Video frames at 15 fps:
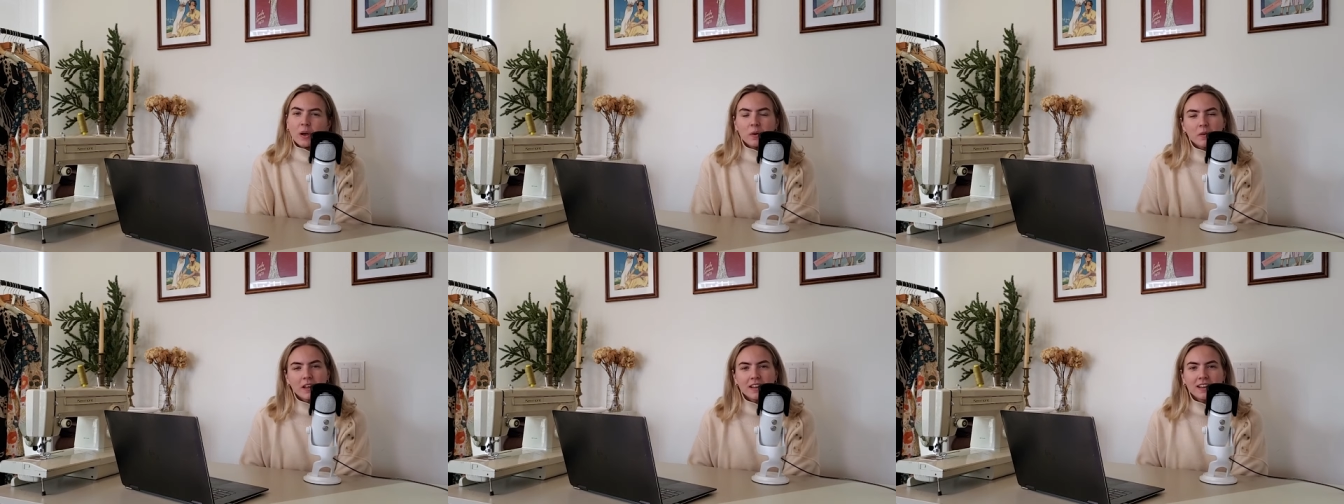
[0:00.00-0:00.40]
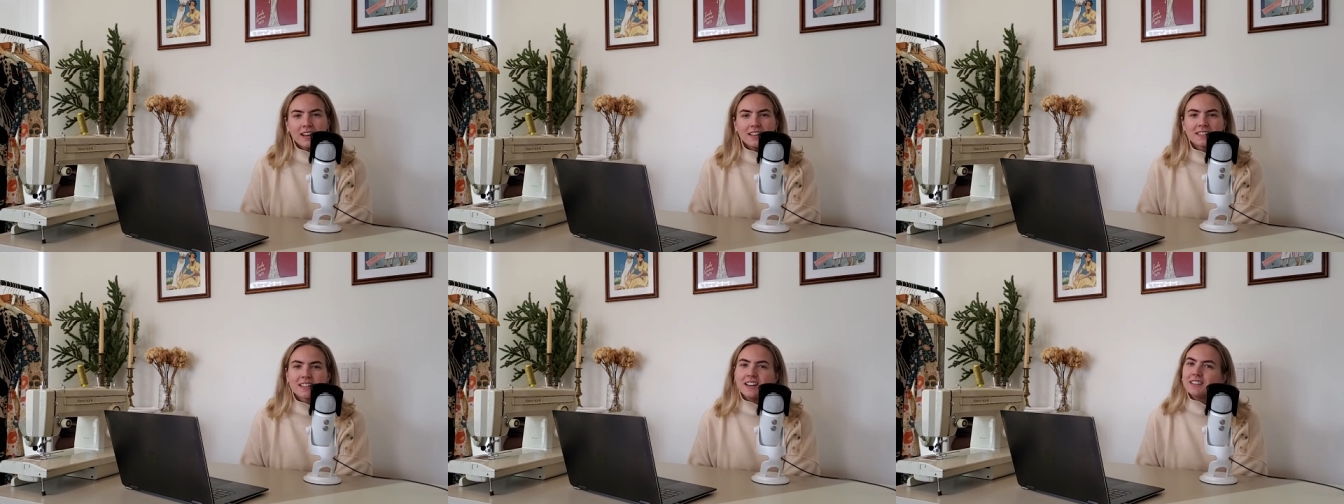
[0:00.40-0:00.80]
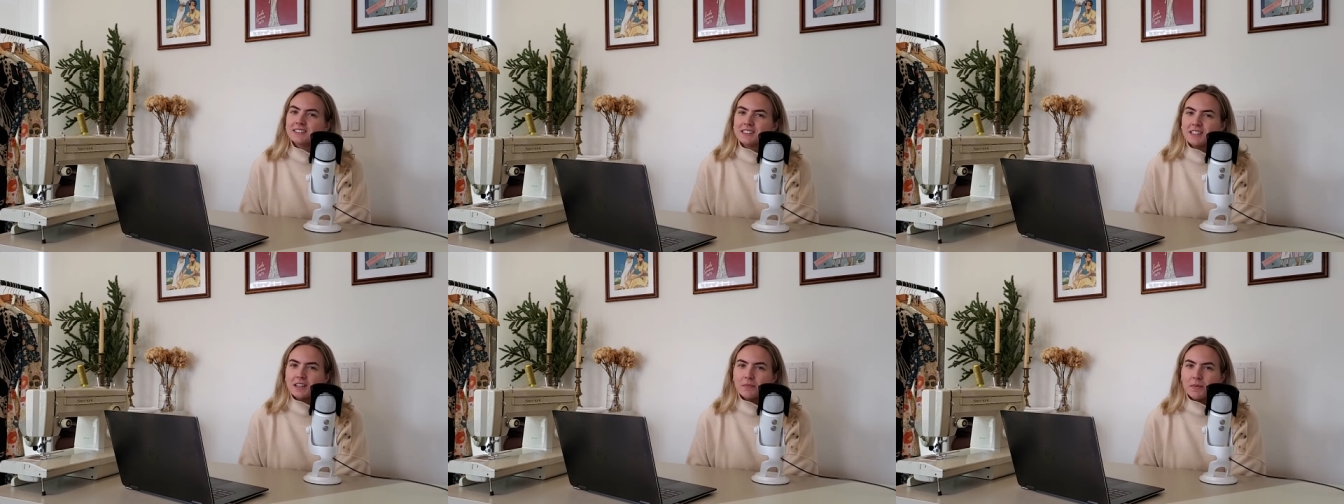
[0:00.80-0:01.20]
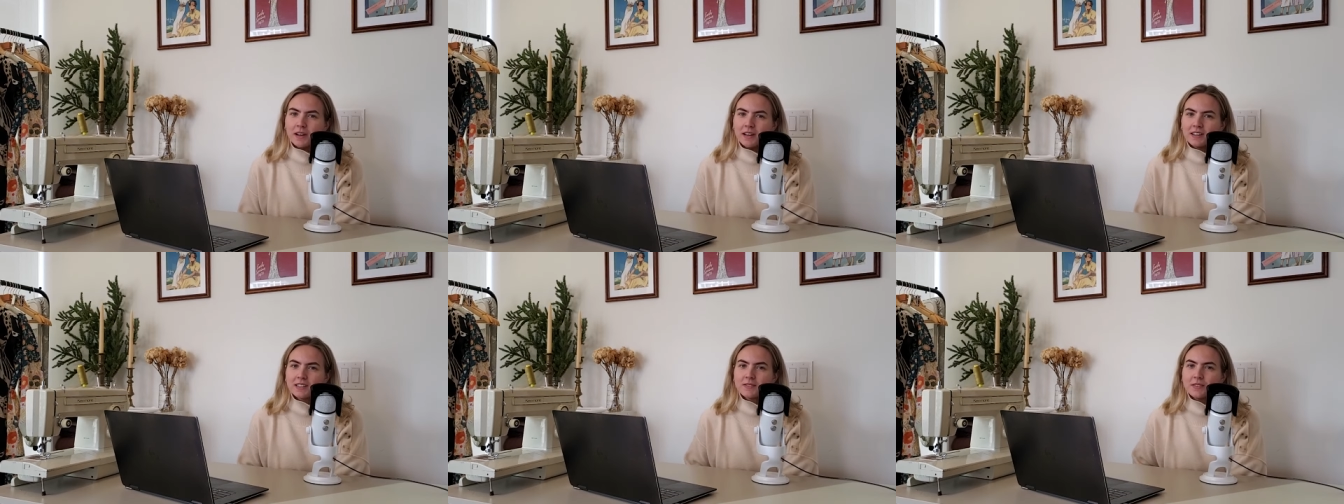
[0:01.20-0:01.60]
Okay guys, I'll see you in my
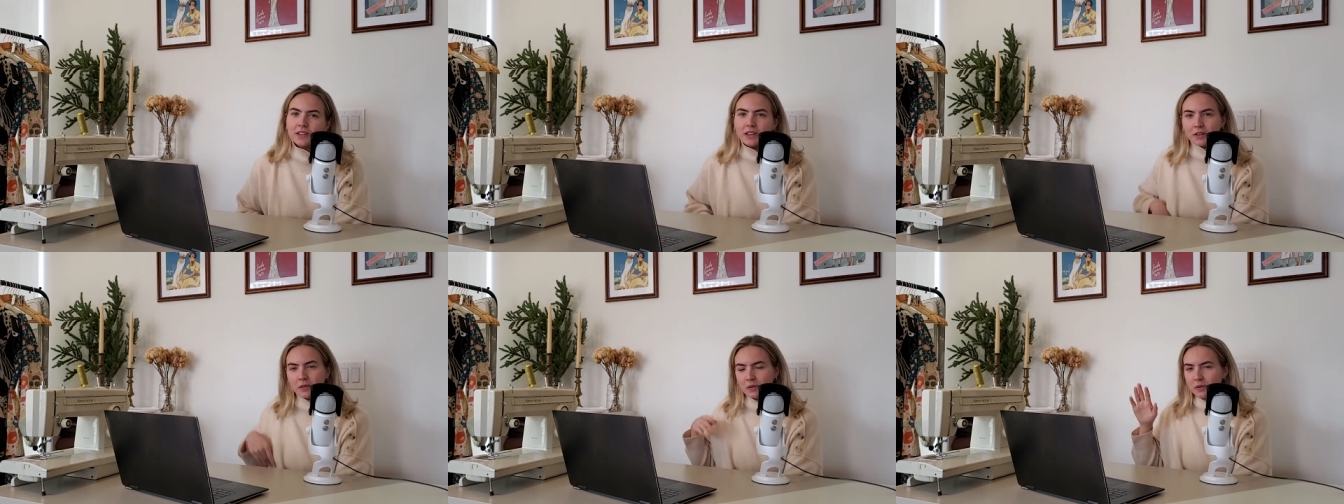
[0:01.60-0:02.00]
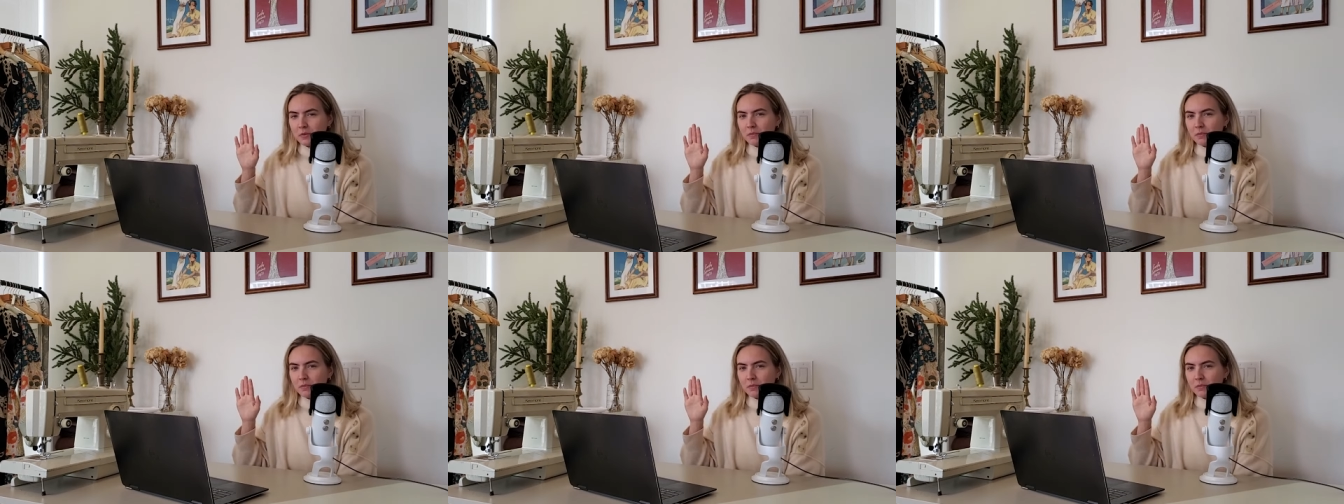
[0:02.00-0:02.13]
next video.